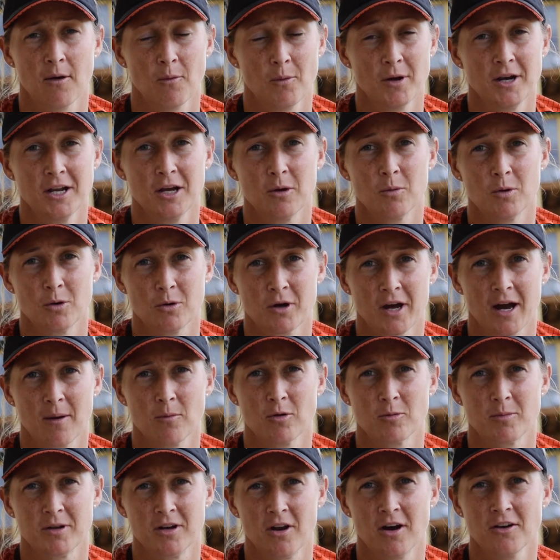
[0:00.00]
Winning a World Cup would
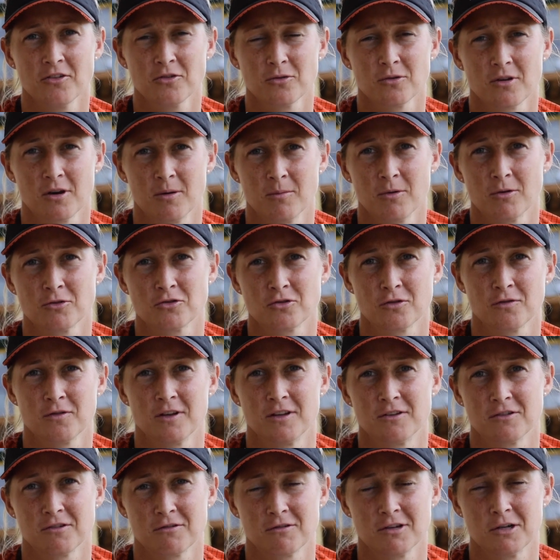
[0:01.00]
be nice, although I'm not sure if
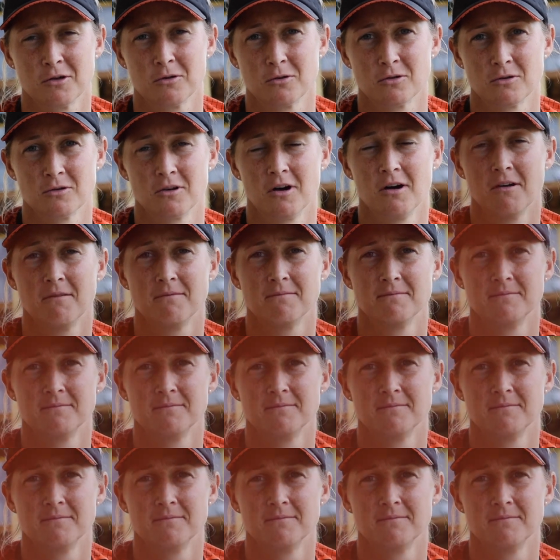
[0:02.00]
that's a record or not.